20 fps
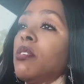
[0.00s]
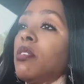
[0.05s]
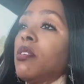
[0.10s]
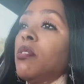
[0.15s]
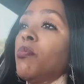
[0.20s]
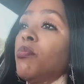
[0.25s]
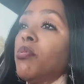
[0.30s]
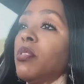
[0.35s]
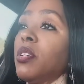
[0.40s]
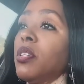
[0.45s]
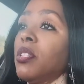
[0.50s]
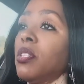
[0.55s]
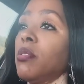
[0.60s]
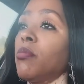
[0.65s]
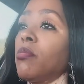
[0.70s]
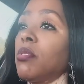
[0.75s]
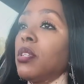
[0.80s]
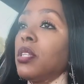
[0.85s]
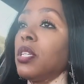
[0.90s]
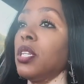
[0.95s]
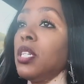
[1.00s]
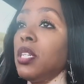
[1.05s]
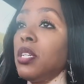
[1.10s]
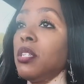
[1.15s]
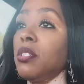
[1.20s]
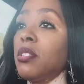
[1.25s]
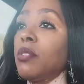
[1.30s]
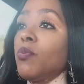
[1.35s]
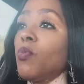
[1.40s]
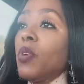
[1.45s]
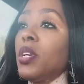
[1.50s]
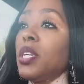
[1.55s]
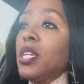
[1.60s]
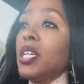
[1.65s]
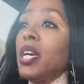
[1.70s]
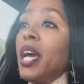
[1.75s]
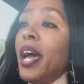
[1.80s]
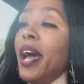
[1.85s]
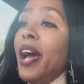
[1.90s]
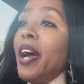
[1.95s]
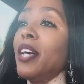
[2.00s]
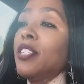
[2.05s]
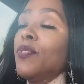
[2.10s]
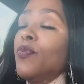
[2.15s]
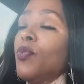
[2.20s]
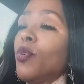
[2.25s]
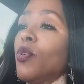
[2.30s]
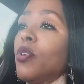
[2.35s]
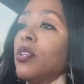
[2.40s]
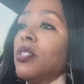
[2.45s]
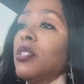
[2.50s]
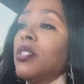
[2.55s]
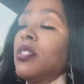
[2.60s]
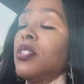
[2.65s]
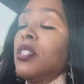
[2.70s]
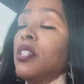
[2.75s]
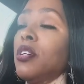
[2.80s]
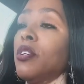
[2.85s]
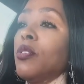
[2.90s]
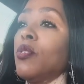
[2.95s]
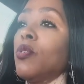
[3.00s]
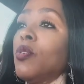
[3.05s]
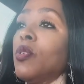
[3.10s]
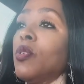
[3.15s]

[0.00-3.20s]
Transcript: to completely release what he has for us until